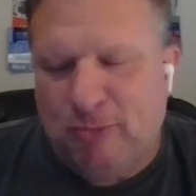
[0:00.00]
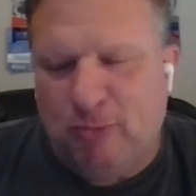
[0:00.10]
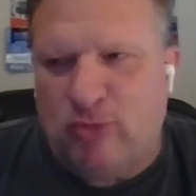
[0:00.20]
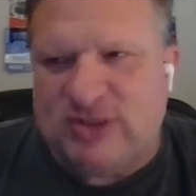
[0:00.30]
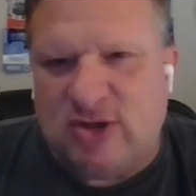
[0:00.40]

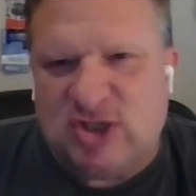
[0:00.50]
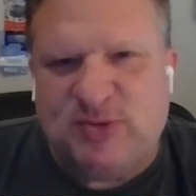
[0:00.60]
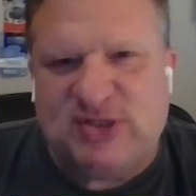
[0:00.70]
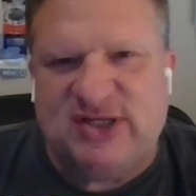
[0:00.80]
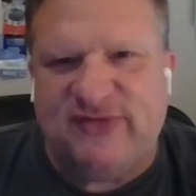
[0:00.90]
Was there a
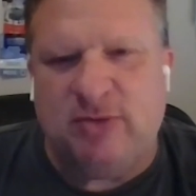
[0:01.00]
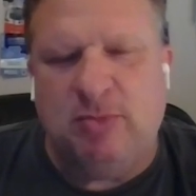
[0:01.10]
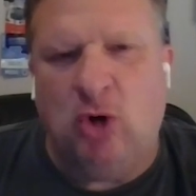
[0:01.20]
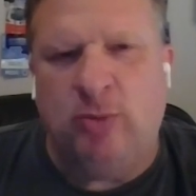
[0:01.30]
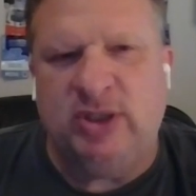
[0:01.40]
specific
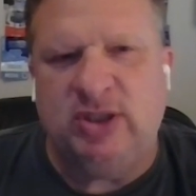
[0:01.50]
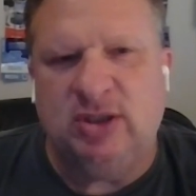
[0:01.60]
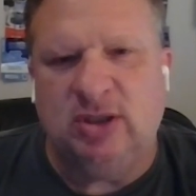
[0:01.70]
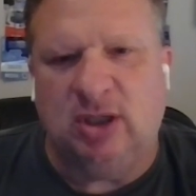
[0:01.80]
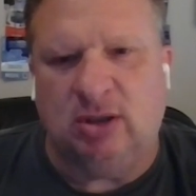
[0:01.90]
moment
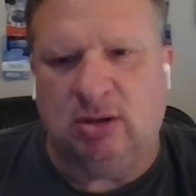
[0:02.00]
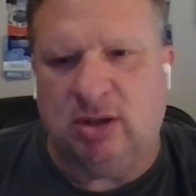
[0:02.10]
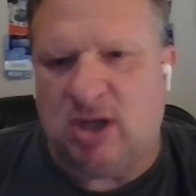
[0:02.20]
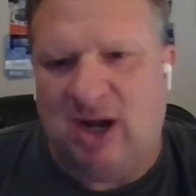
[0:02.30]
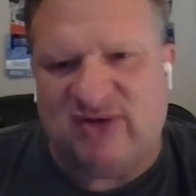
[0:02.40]

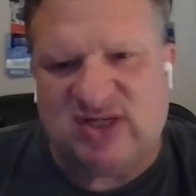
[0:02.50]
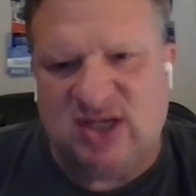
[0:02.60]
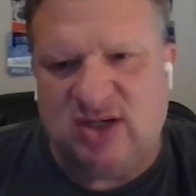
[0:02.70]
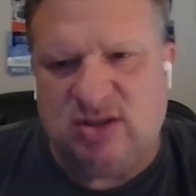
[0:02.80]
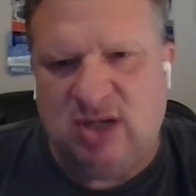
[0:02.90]
or a
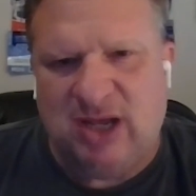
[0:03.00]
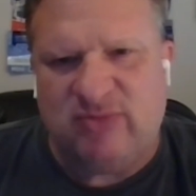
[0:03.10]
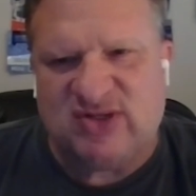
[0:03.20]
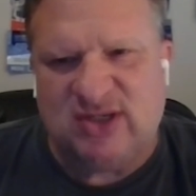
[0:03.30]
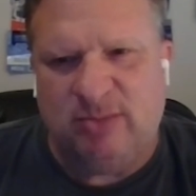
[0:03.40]
conversation you
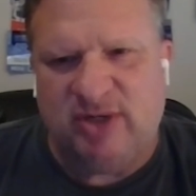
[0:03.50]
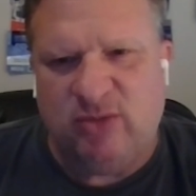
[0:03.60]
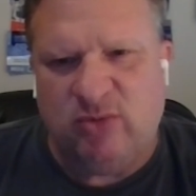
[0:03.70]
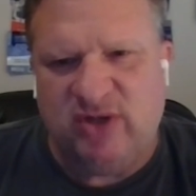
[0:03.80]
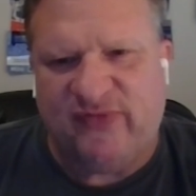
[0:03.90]
had with
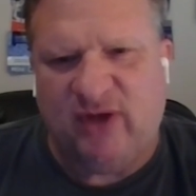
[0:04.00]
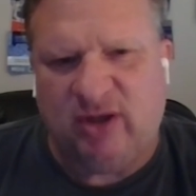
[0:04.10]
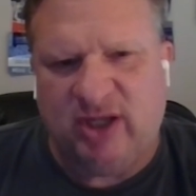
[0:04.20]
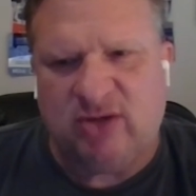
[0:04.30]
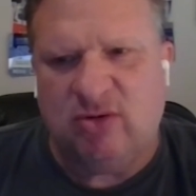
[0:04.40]
somebody where you
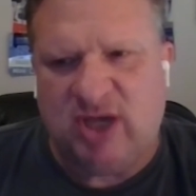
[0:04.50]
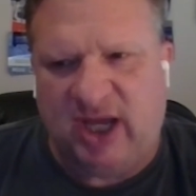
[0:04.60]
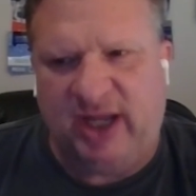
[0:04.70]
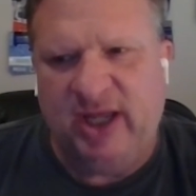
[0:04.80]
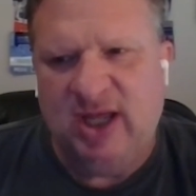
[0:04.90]
felt like,
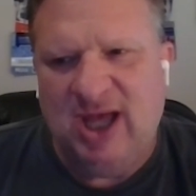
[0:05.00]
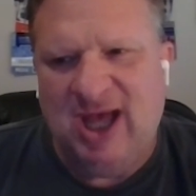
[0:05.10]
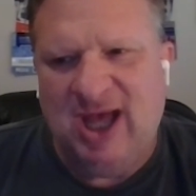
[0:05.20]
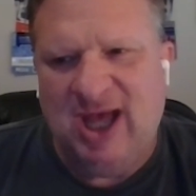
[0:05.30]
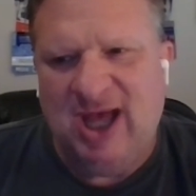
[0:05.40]
okay,
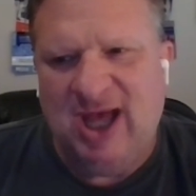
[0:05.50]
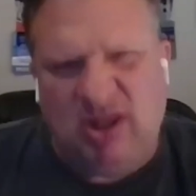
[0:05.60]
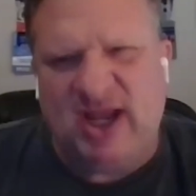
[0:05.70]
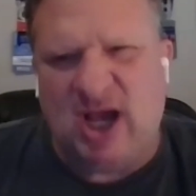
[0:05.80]
I feel like